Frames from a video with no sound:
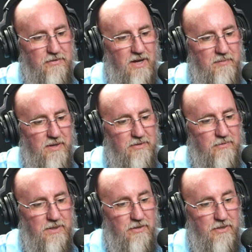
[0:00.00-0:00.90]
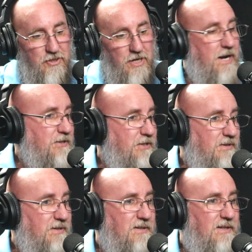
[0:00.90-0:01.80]
time because we took a shot on you.
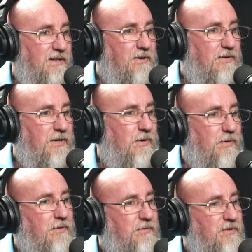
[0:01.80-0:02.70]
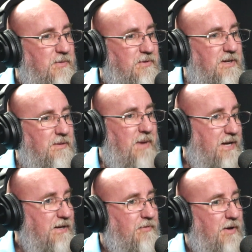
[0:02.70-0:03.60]
You know, you don't know if someone's going to
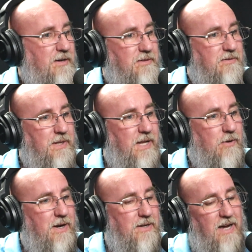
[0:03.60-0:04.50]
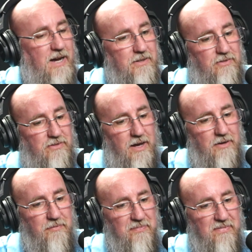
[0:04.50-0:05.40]
make it or fail when they go out of town. It's
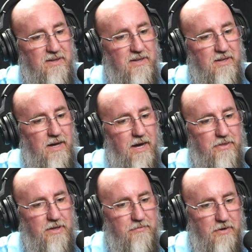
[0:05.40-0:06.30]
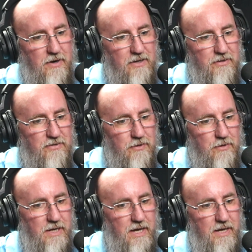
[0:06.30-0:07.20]
tough. I think for us,
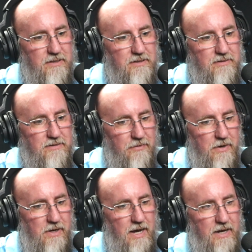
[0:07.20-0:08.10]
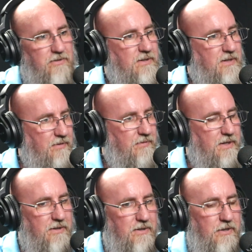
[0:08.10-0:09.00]
looking at different guys and even
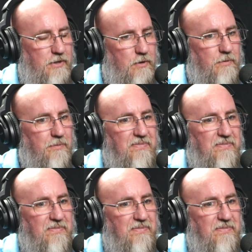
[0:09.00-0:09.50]
in you,